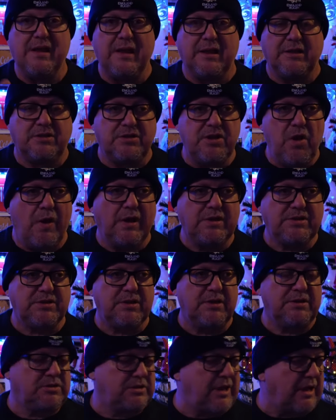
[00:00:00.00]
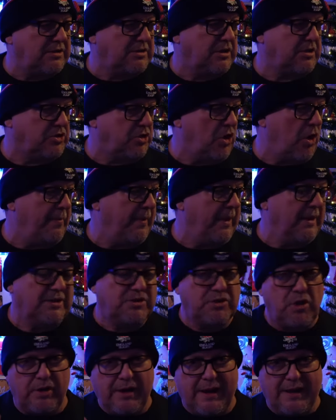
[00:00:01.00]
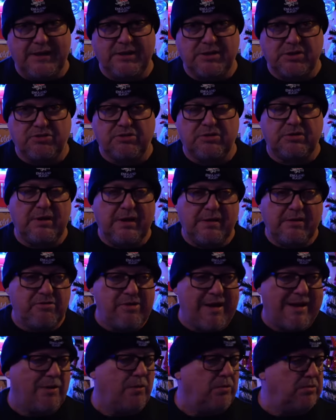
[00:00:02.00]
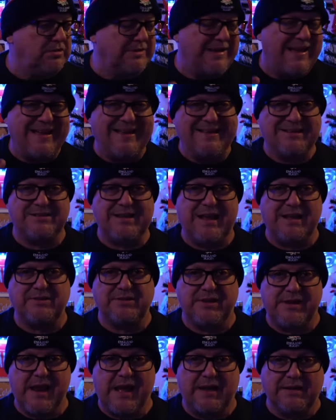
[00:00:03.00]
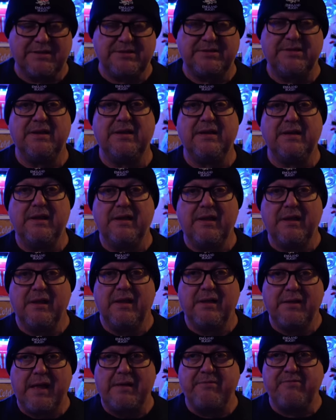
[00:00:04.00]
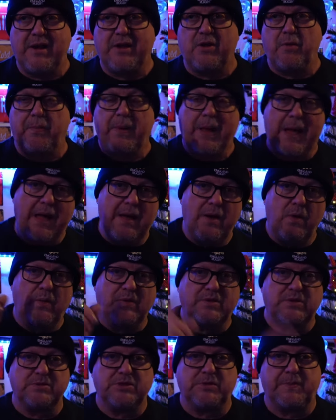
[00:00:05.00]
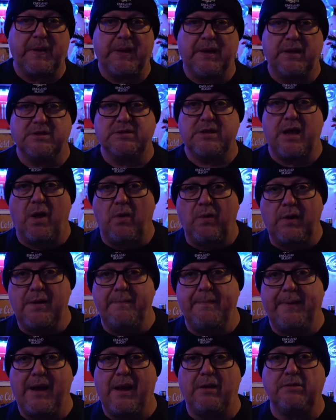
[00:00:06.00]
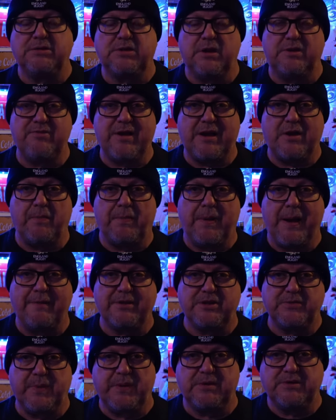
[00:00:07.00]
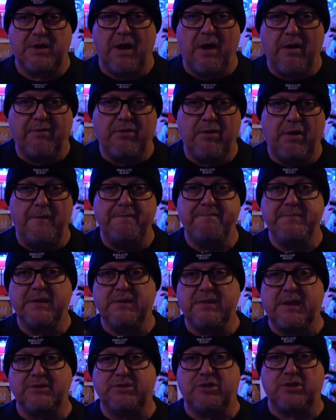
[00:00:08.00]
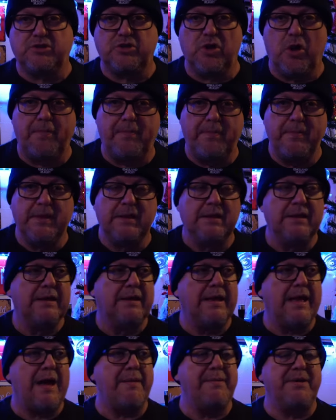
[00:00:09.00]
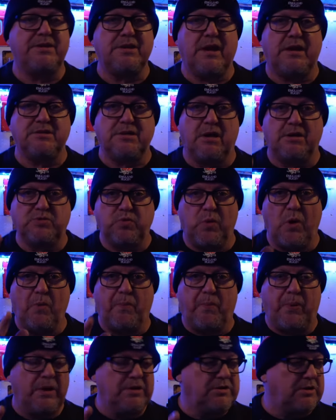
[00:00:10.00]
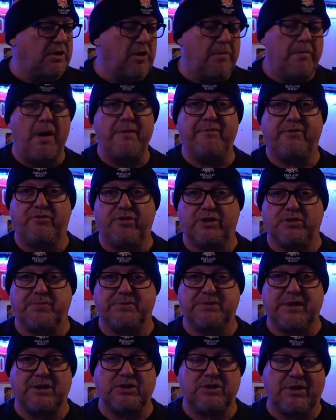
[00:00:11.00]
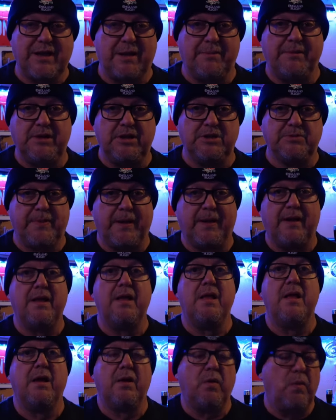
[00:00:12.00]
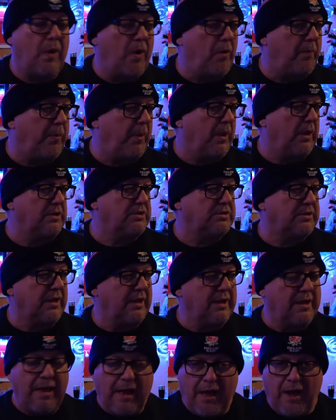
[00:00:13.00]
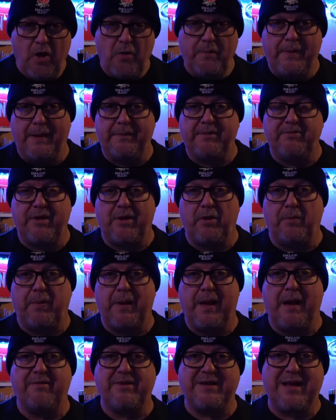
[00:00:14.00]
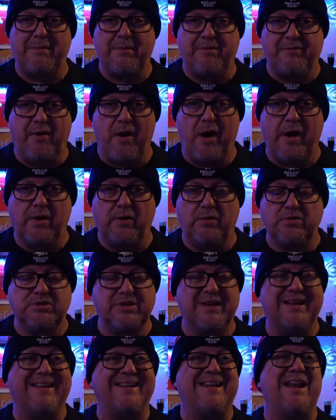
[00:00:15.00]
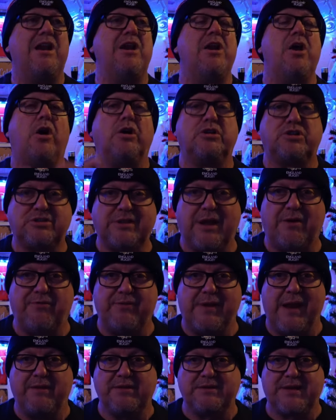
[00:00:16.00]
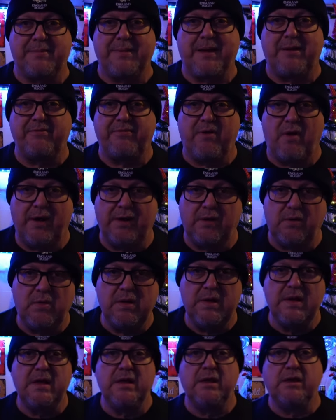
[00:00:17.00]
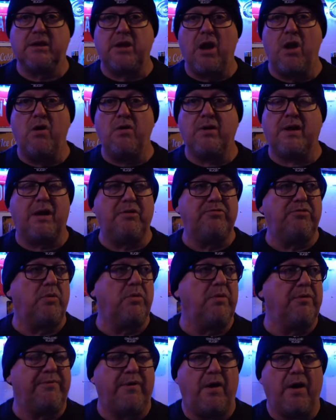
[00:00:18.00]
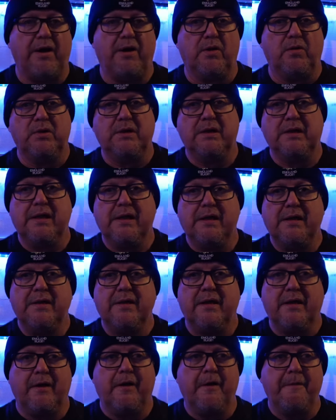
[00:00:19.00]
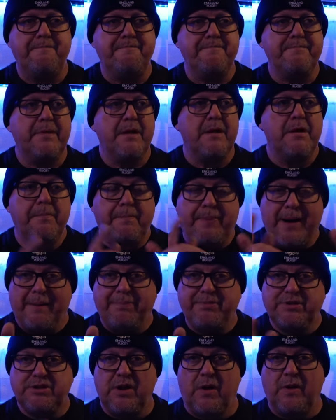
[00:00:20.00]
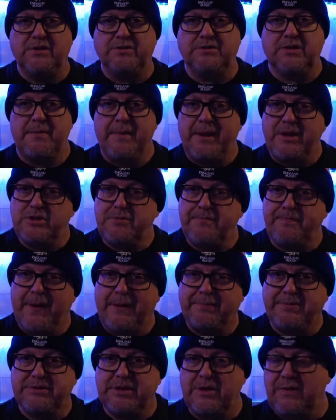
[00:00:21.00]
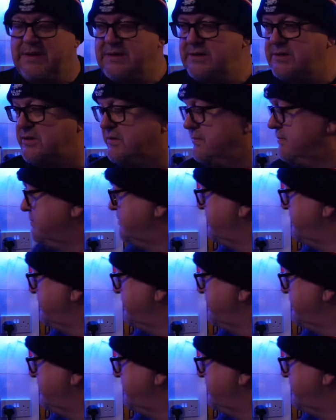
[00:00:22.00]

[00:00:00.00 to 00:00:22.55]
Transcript: It's nice. It does the job. It's got the hiss crackles and that. It sounds the nuts. Record player with some speakers. I'll link below to the record player and speakers that I've got. Does the job. Happy days. I was well pleased. I got mine for Christmas actually a couple of years back. Well pleased. I opened up the record player with a couple of vinyls, and a lot of stuff now is coming out on vinyl. Can't go wrong with vinyl. Um, pub signs. Did I mention pub signs?